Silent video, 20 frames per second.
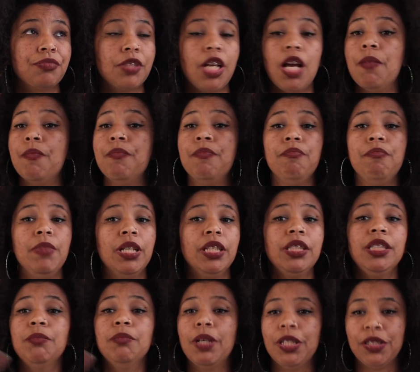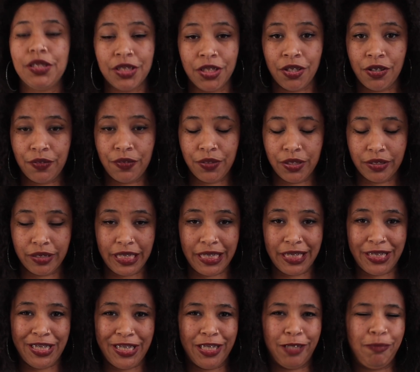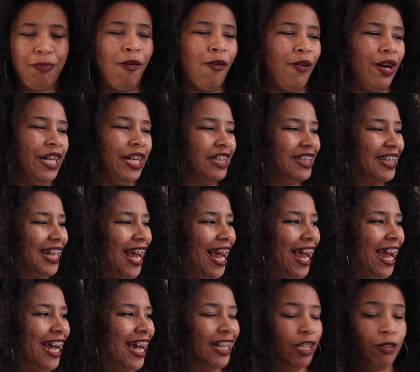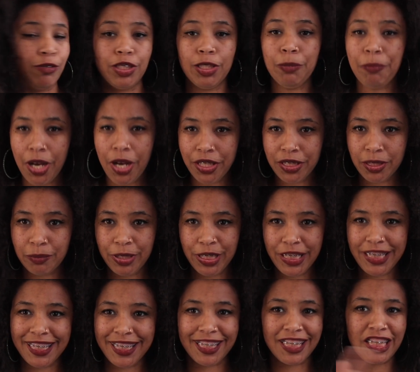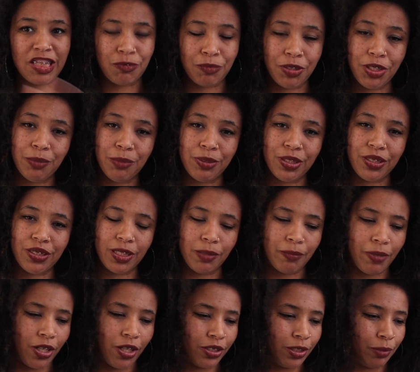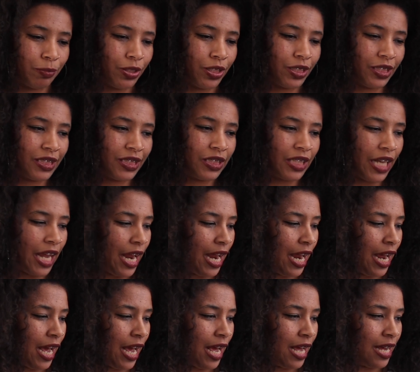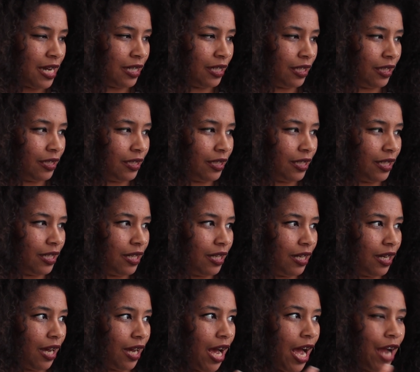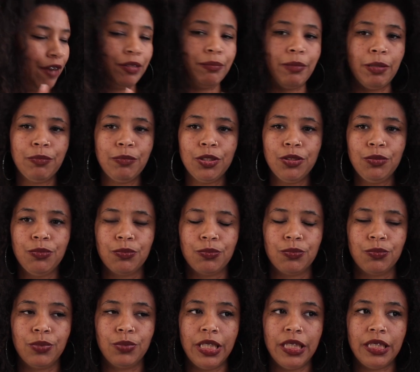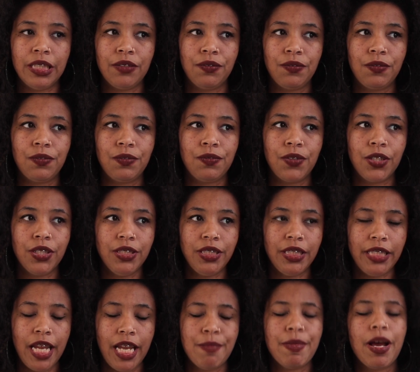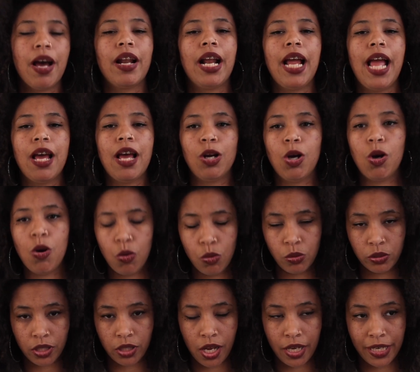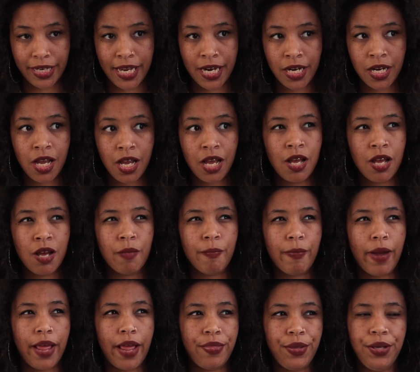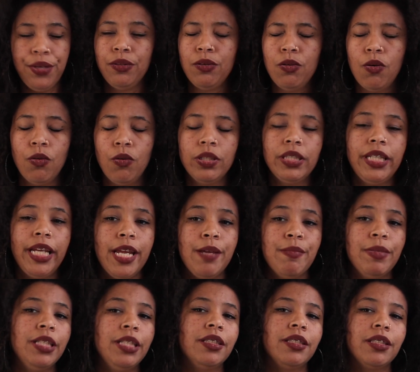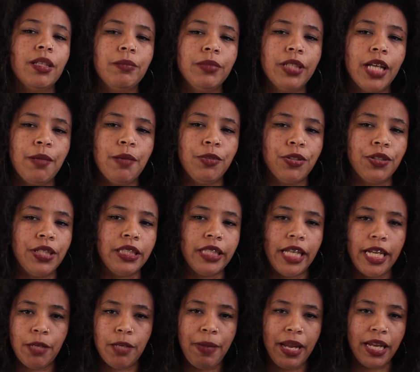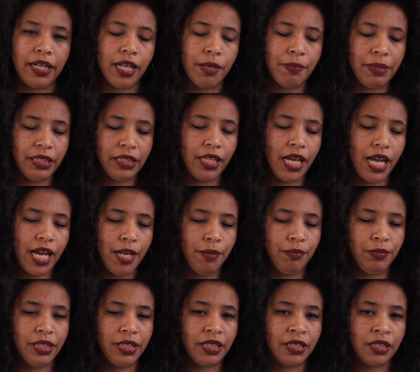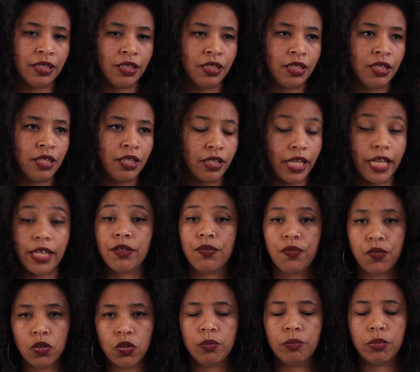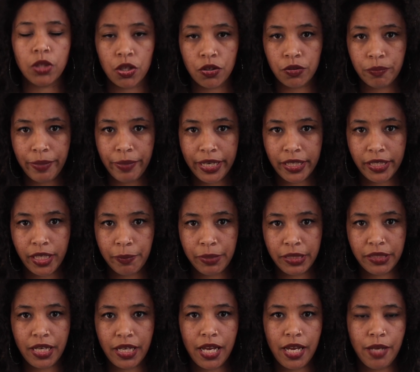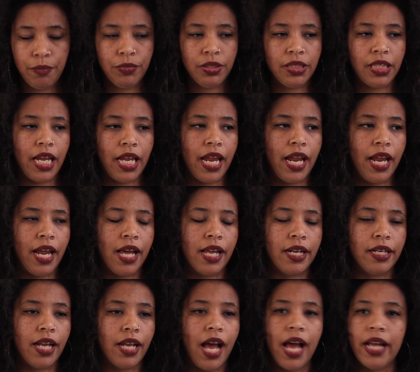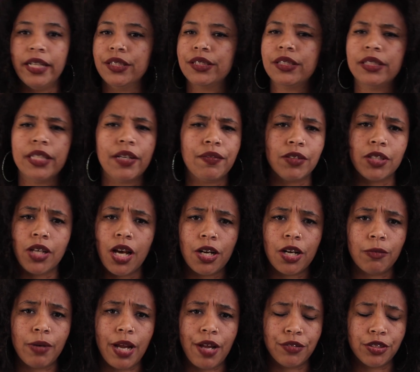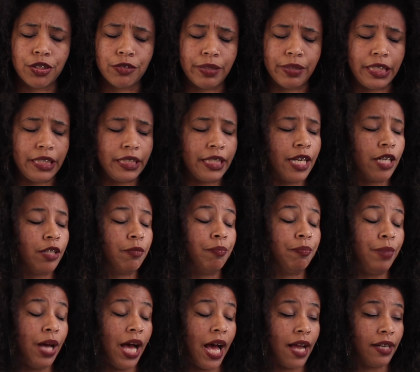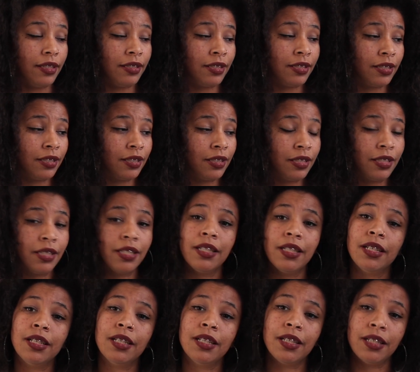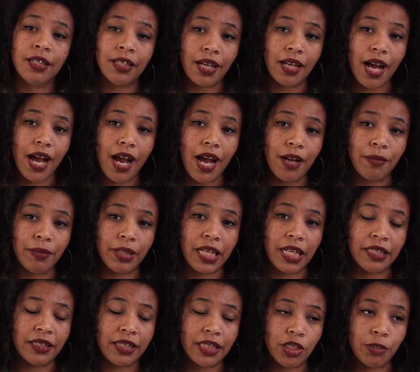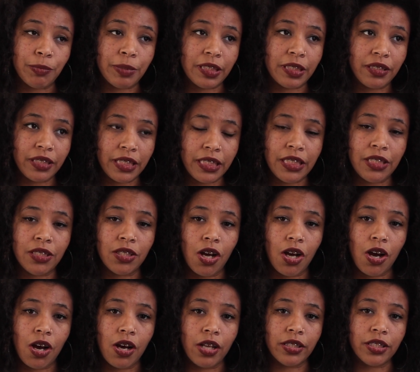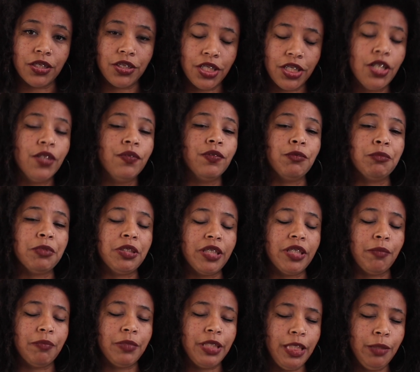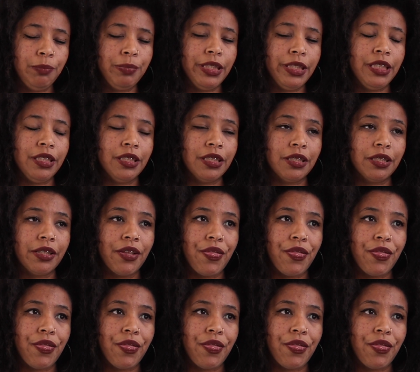a million months ago, it feels like at this point. And it was in a box of books, and this is one of the books in the box of books. And I remember when it first came out, I had a hold on it. But I think the hold came in sometime during like pandemic times, like full-blown pandemic times, and I just never got around to reading it. But I realized it's been sitting on the shelf in which I'm keeping